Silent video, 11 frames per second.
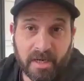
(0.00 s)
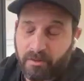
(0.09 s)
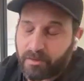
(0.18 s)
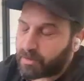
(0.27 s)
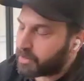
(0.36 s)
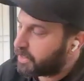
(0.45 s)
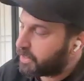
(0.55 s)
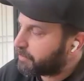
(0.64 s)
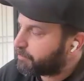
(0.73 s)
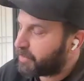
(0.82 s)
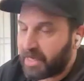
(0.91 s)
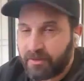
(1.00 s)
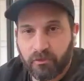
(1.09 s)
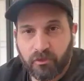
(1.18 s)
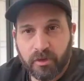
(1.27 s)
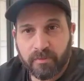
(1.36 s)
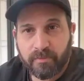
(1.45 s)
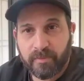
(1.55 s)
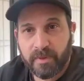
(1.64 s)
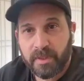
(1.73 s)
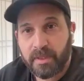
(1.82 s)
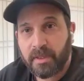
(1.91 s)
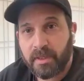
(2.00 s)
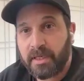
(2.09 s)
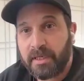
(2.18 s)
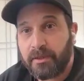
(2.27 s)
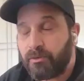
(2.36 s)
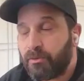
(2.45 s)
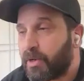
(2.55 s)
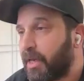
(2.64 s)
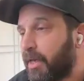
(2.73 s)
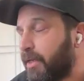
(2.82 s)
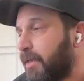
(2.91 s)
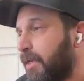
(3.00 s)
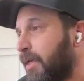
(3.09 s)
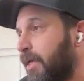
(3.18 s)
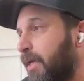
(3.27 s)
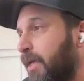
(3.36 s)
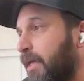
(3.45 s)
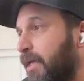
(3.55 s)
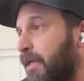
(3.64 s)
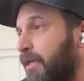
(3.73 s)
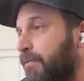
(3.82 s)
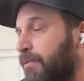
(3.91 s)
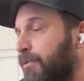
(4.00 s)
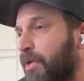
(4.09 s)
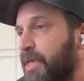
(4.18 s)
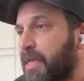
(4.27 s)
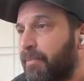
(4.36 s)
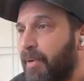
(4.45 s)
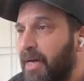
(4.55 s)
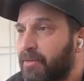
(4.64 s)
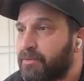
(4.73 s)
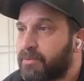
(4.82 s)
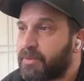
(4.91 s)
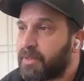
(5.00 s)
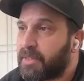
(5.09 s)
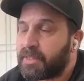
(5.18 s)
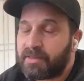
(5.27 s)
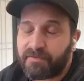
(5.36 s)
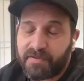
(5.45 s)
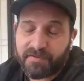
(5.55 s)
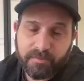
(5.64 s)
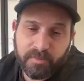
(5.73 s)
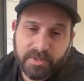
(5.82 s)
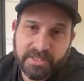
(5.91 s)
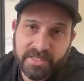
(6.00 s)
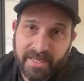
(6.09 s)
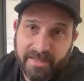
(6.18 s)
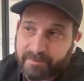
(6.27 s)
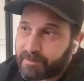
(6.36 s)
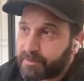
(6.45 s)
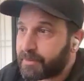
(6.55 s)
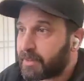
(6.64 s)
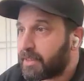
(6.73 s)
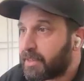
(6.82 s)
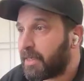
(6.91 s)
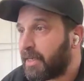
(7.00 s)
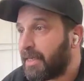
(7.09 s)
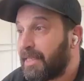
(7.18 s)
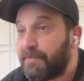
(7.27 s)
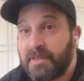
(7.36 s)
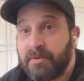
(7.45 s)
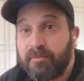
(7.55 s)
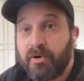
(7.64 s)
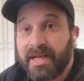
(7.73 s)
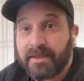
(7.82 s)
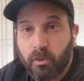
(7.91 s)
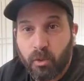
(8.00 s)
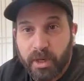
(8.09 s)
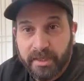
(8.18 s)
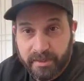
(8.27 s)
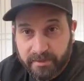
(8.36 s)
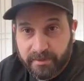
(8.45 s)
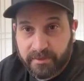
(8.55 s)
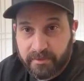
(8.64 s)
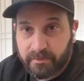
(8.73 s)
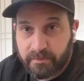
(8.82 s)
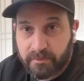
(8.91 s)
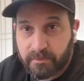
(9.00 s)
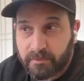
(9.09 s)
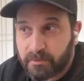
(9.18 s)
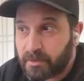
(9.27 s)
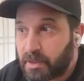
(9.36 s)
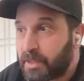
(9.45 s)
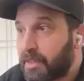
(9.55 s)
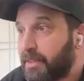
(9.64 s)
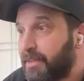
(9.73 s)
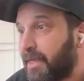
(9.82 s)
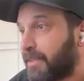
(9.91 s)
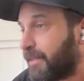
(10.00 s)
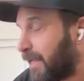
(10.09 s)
our partnership in the UK, talking about the 15% lift in brand awareness, the